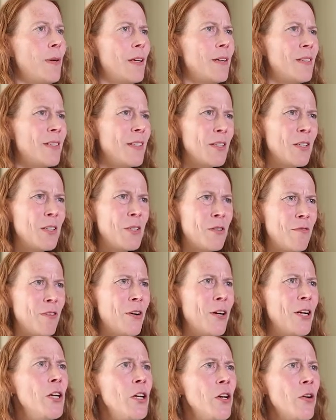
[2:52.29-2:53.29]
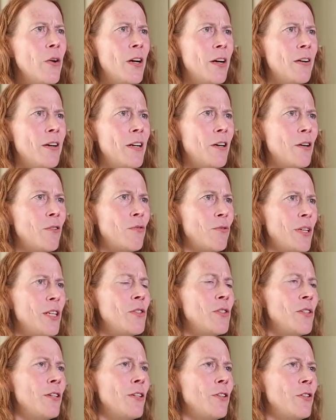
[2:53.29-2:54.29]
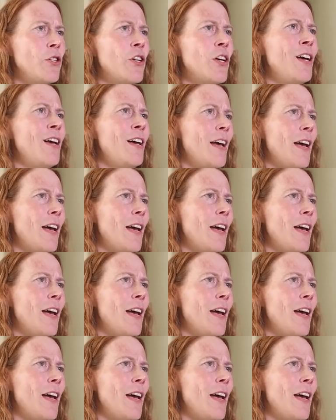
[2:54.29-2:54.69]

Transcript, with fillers: because this is a very new area of research,